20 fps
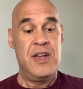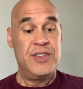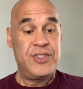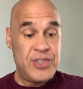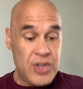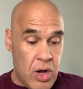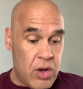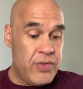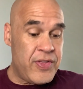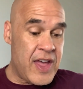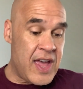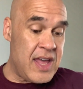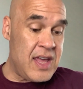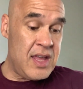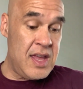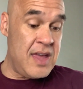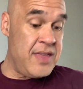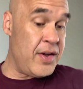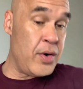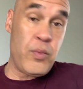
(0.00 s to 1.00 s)
So they
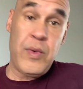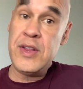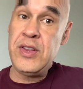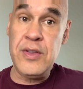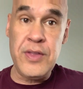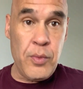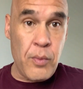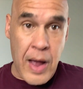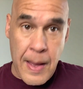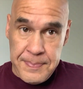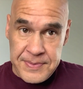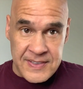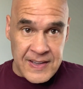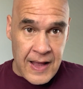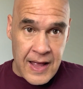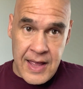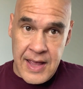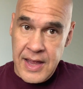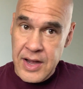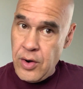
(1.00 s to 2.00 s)
either went to the
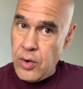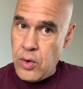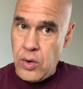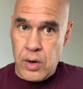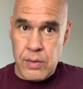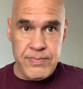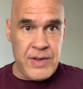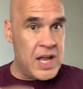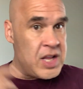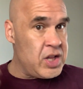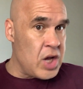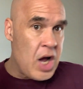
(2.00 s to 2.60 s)
website or they